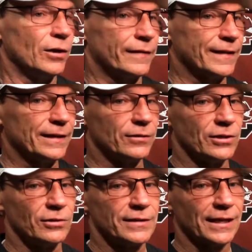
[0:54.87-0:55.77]
You know, I think
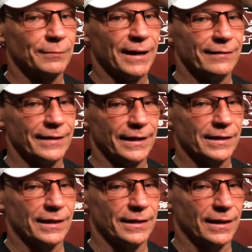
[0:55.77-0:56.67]
when you think about
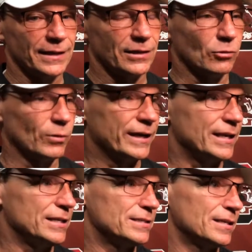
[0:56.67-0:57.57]
Nick and, you know, way
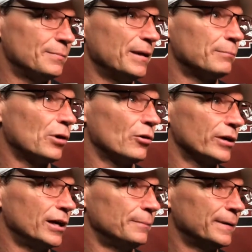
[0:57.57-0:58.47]
he's been
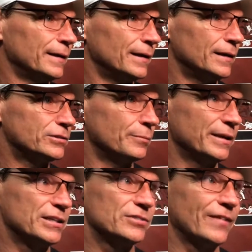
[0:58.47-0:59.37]
brought up,
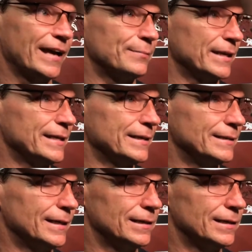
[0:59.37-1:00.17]
tremendous family,